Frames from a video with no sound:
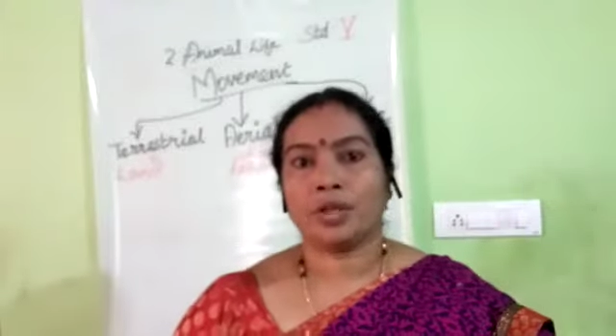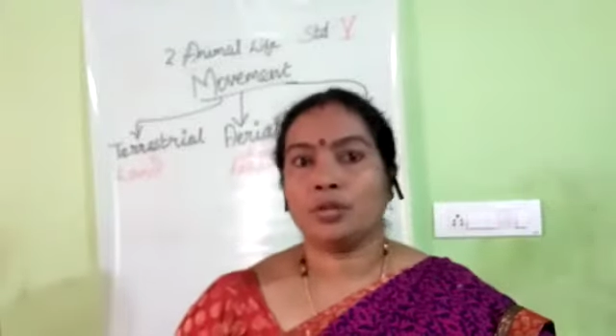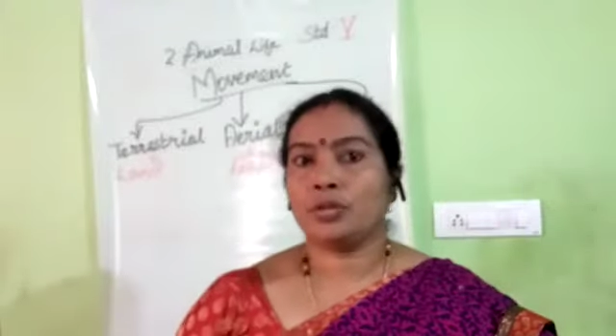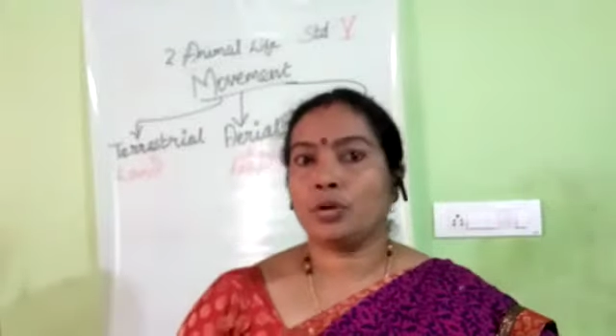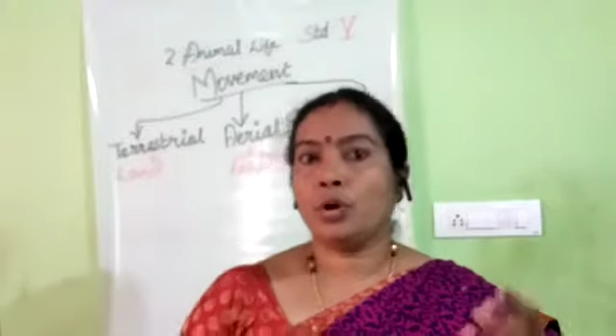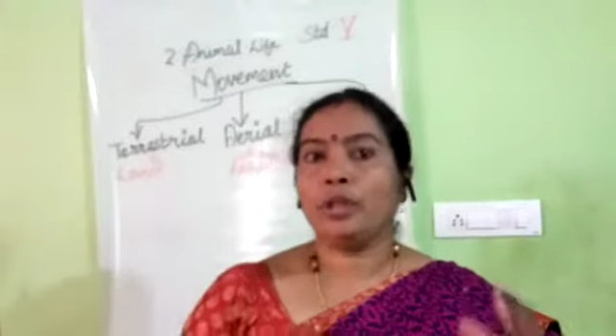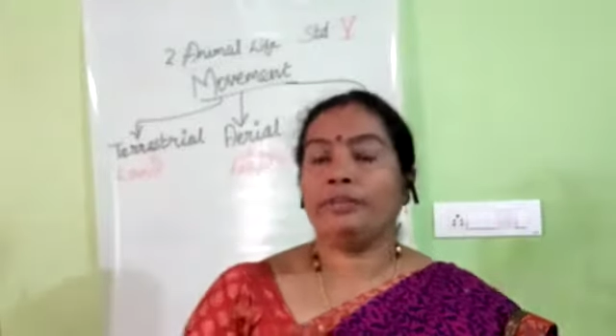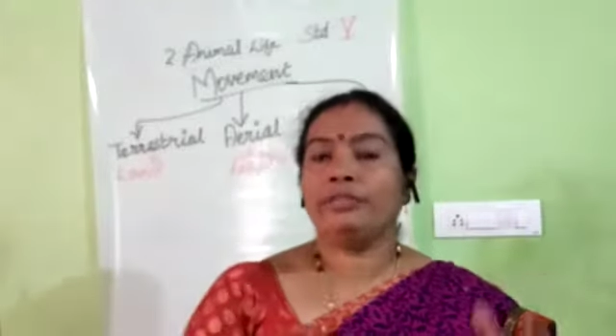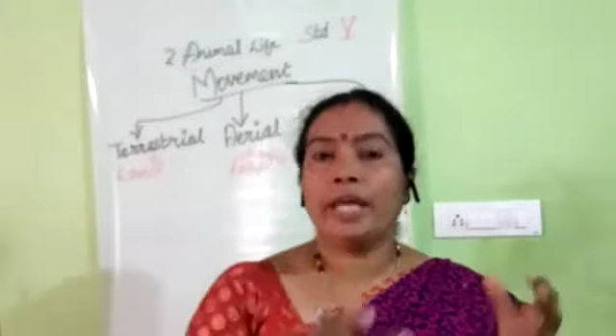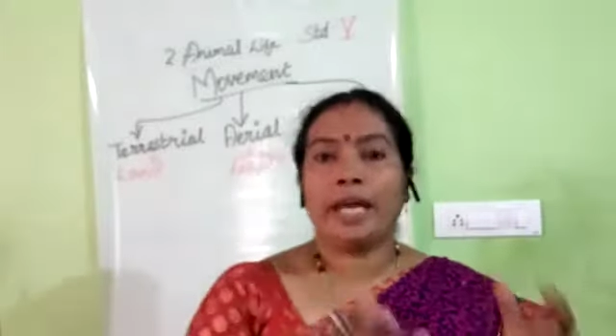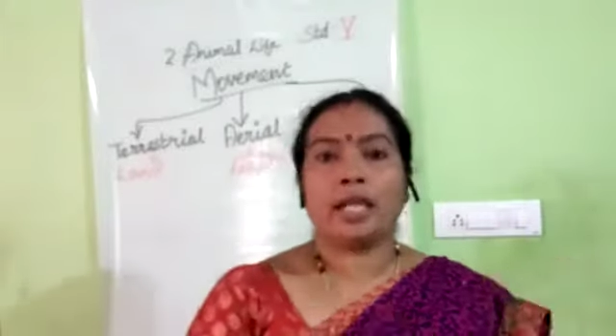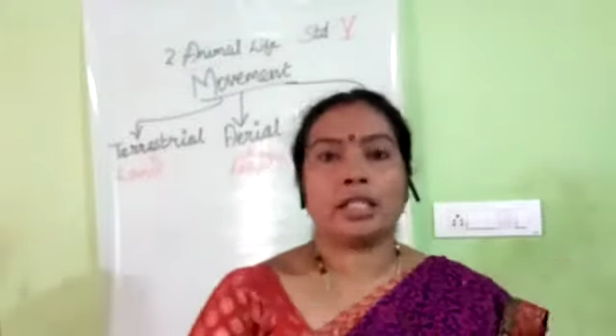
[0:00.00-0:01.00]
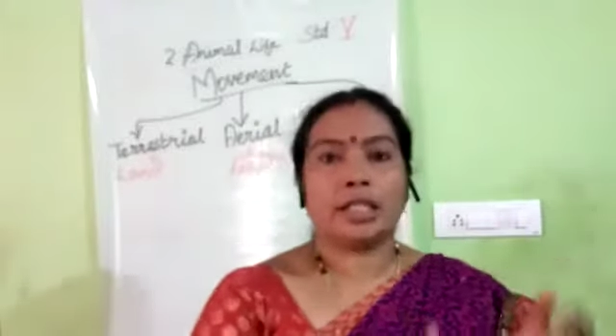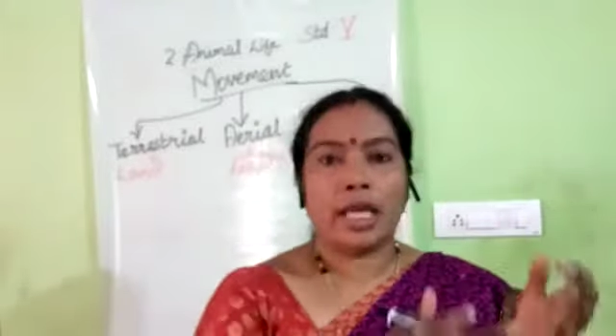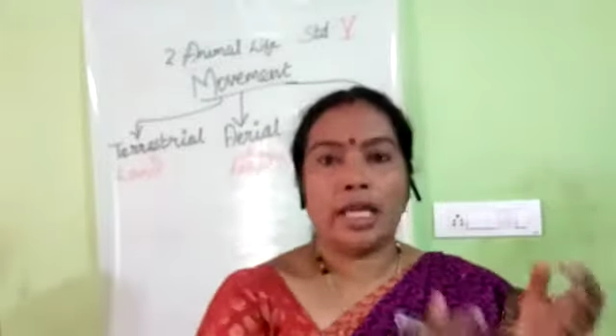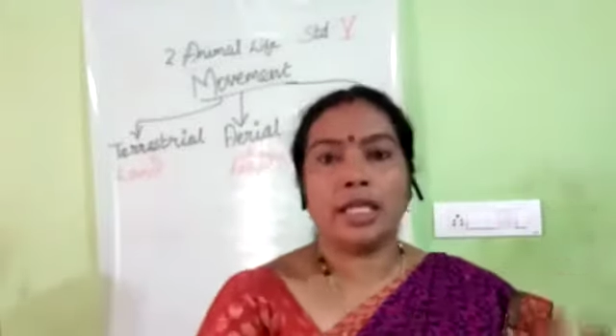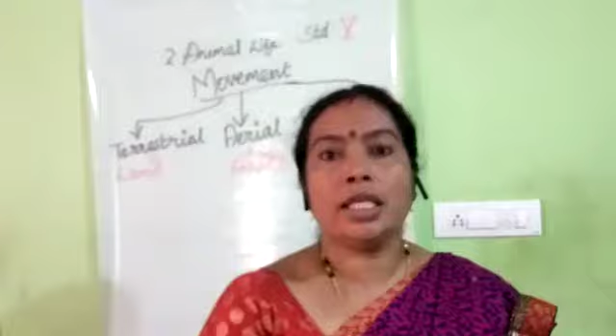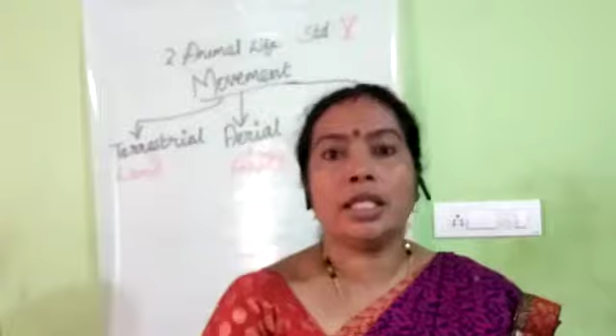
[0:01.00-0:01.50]
So if they are
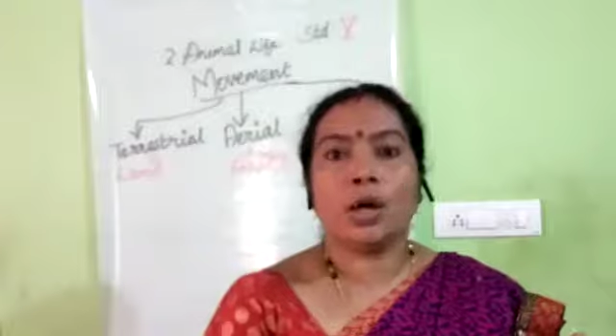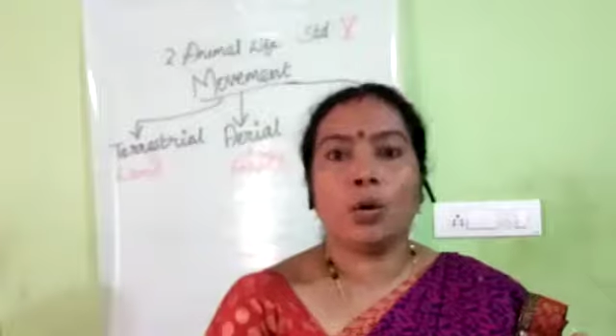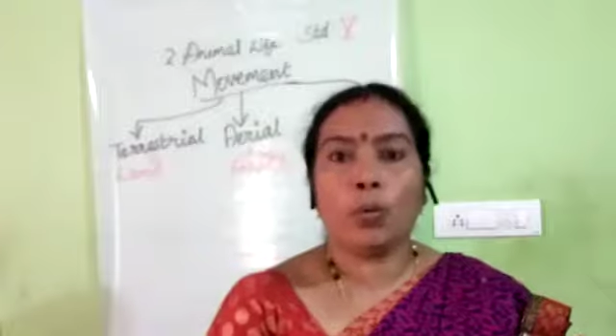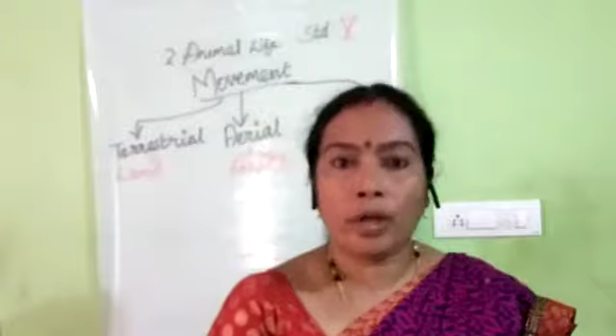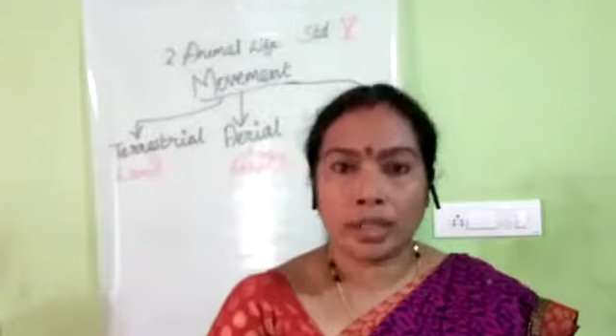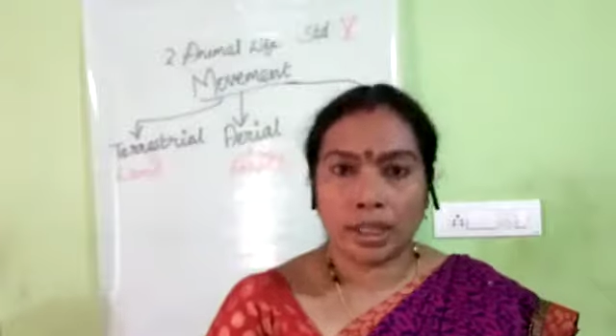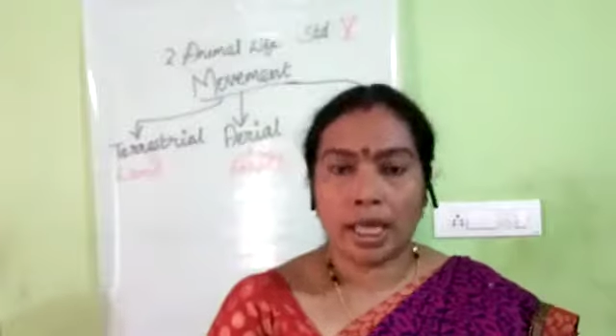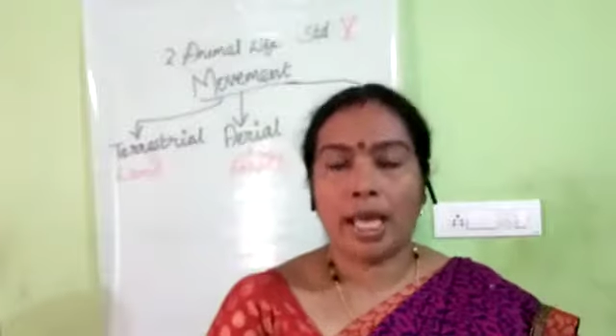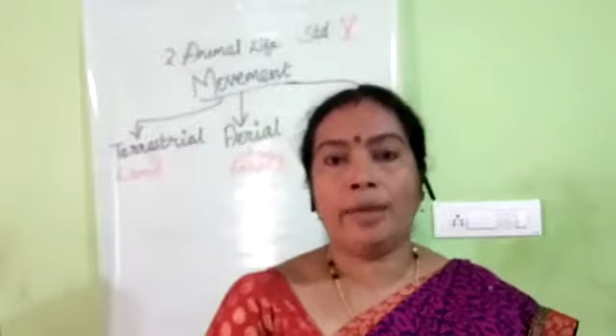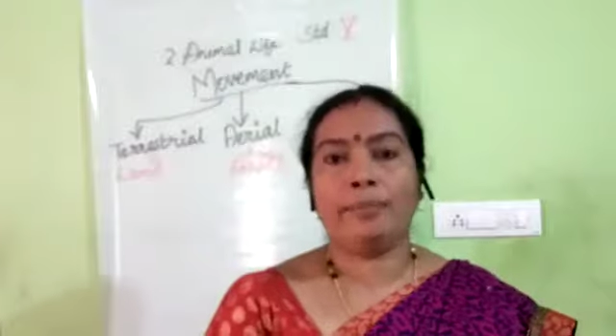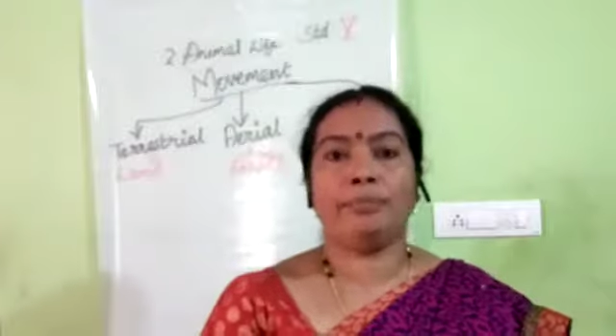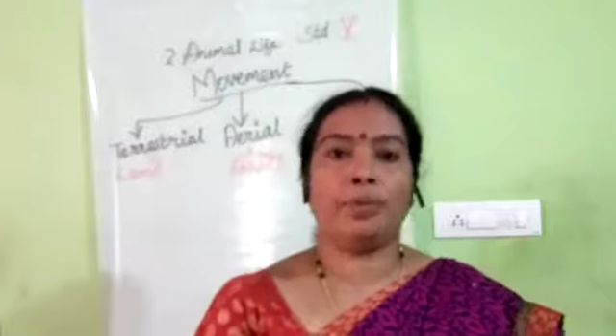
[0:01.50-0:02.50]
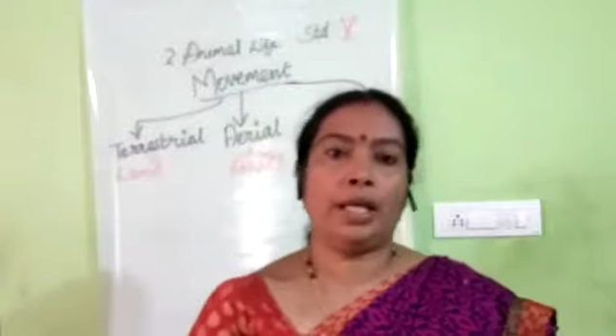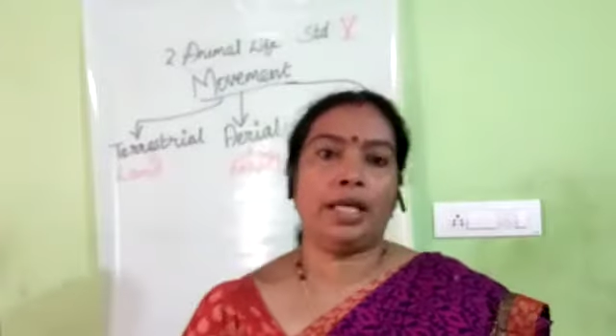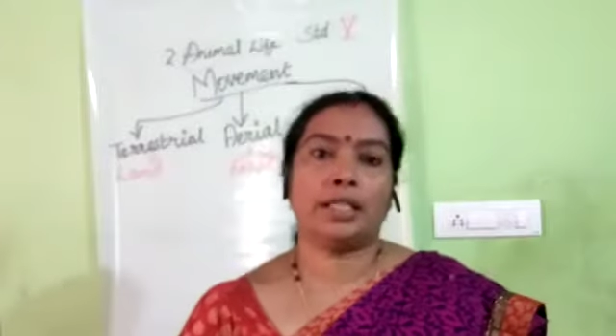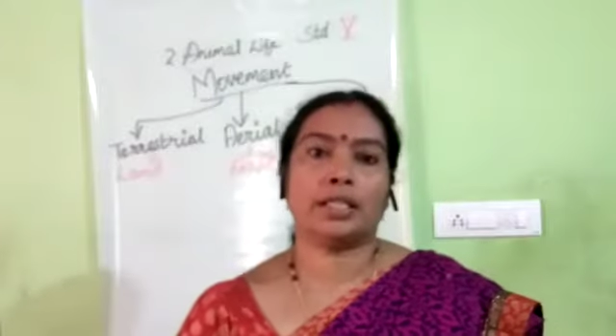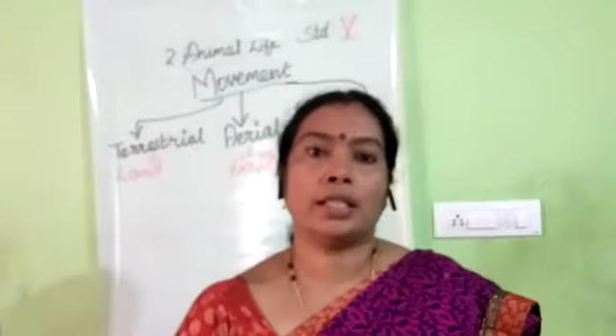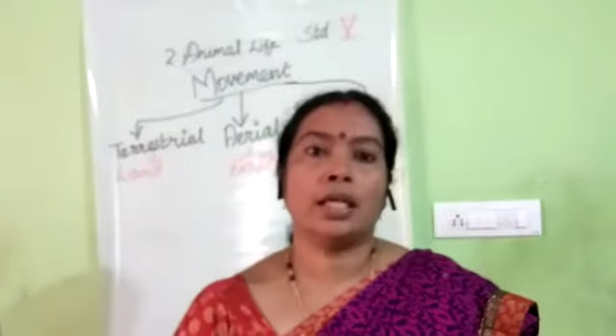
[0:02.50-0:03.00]
staying in the same
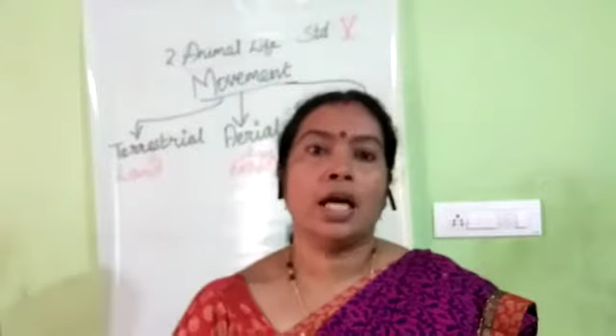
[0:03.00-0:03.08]
place,